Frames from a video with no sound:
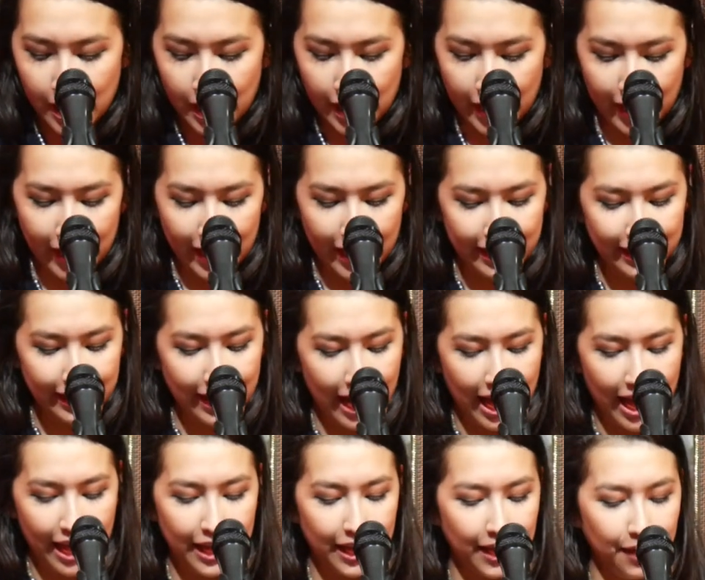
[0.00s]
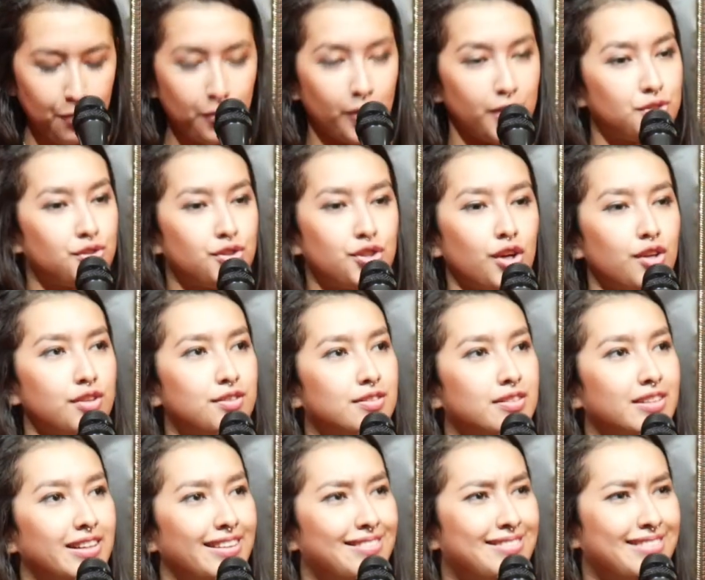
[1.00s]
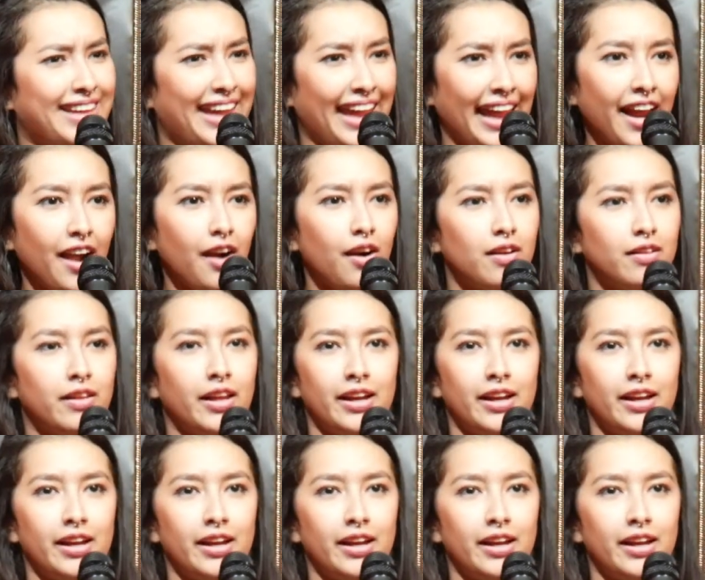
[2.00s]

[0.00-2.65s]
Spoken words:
and I was just scared,